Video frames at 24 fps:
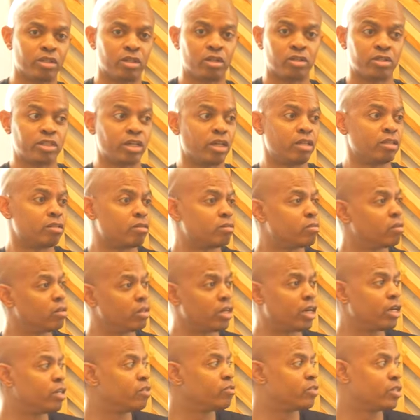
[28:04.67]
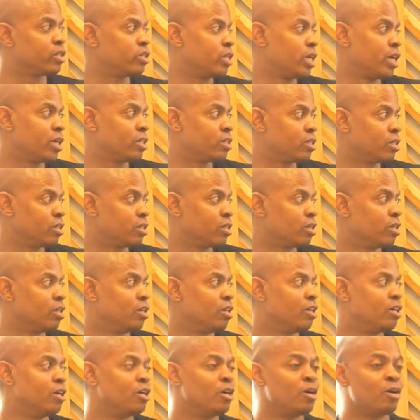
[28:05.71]
and they'll say the natives are dancing,
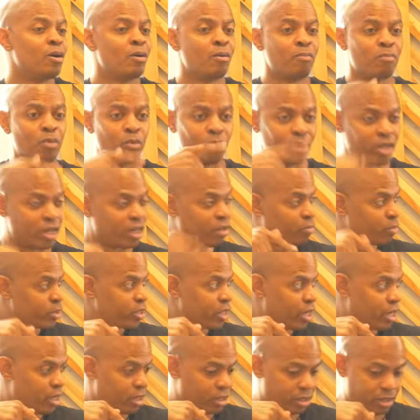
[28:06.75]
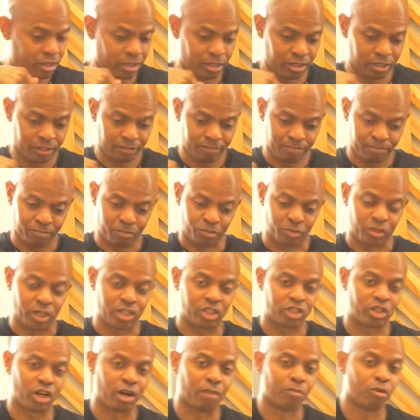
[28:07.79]
but when they get possessed, they
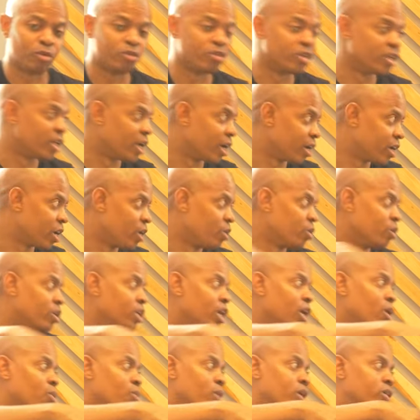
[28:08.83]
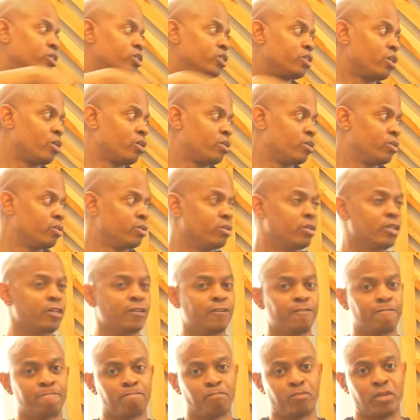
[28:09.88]
start moving in that counterclockwise oh. circle,
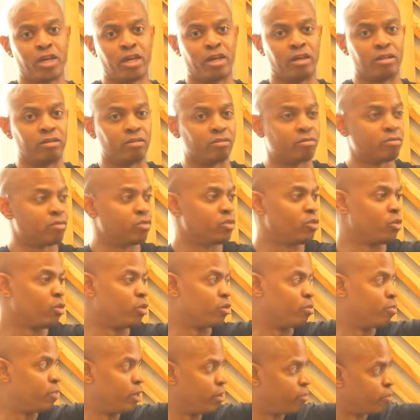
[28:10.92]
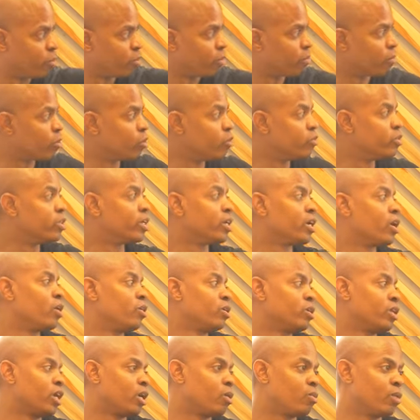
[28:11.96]
and you know, the people move in the
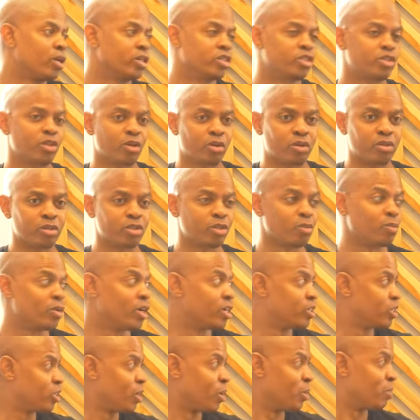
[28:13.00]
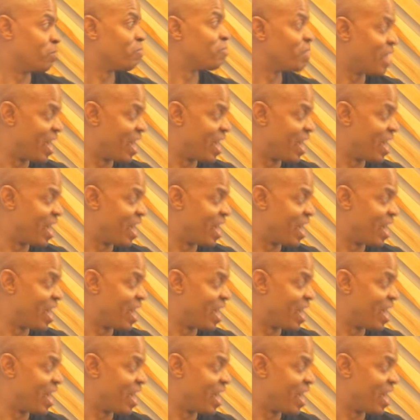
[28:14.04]
counterclockwise circle. So when I saw